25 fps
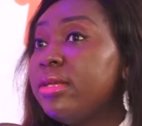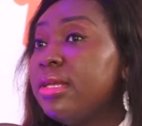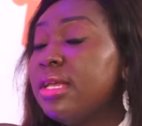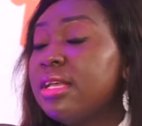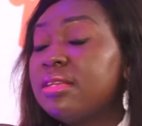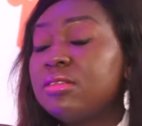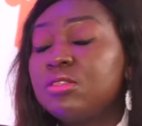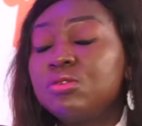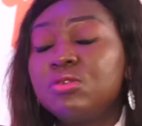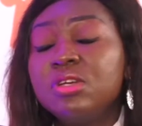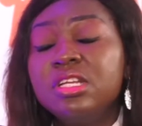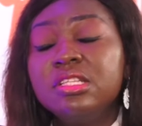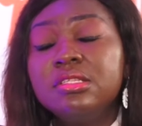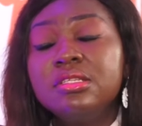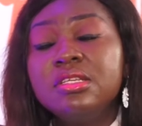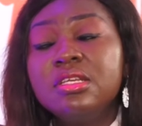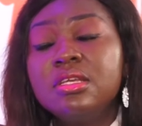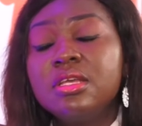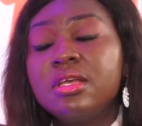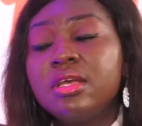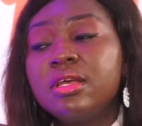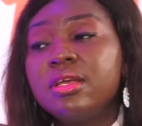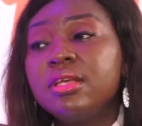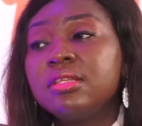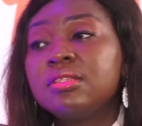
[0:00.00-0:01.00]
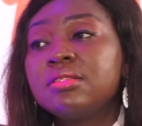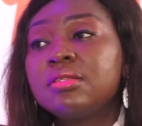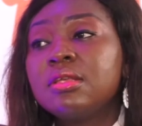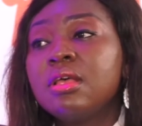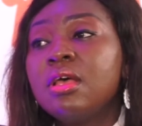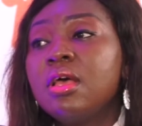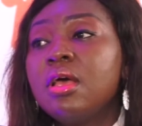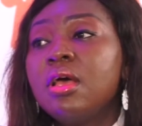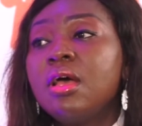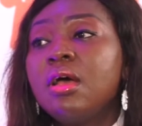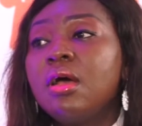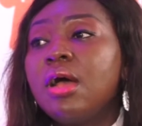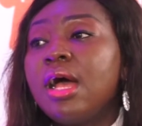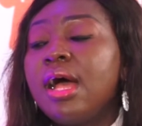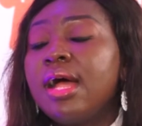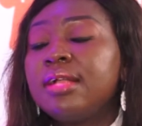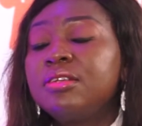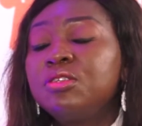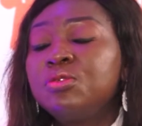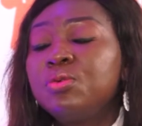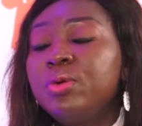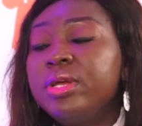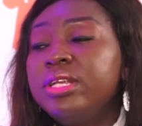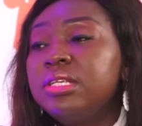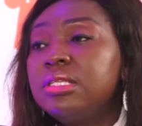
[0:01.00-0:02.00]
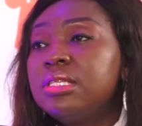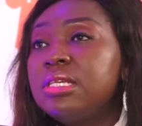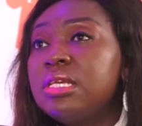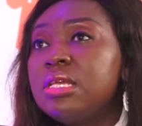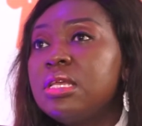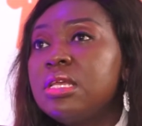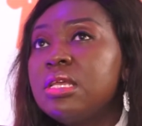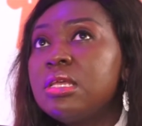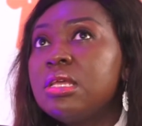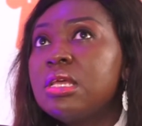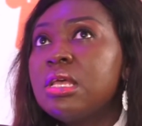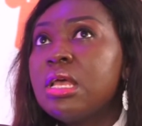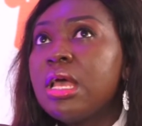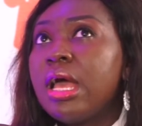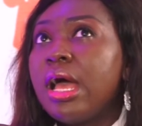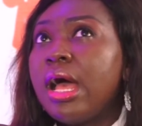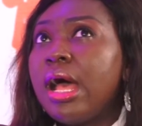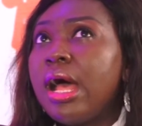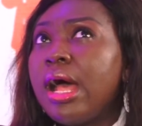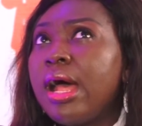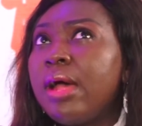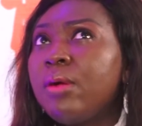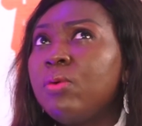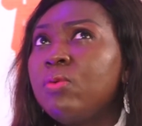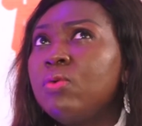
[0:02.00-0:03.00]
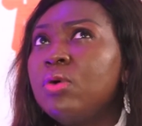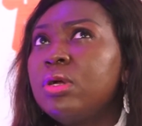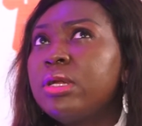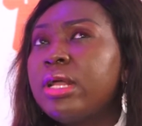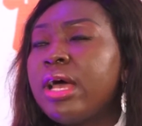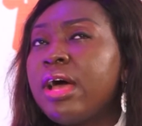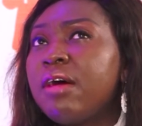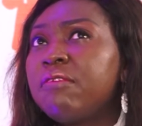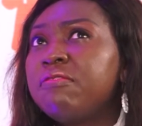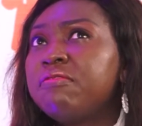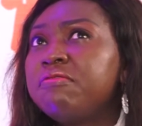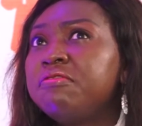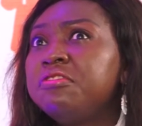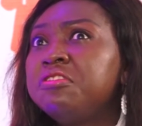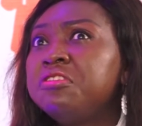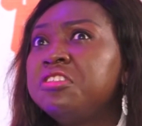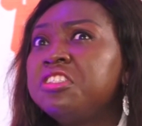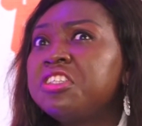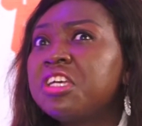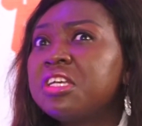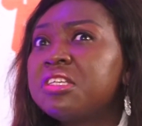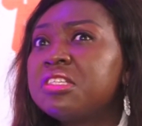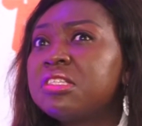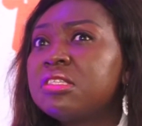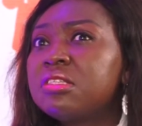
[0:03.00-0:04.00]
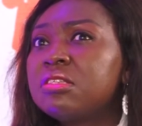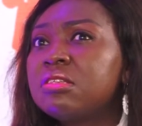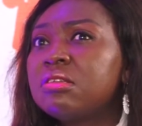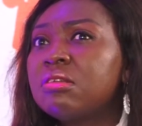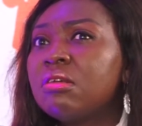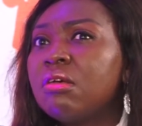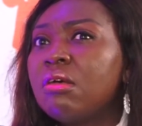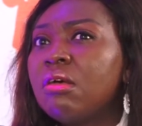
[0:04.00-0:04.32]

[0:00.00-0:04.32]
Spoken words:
yes, 20 years, at 20, I would have just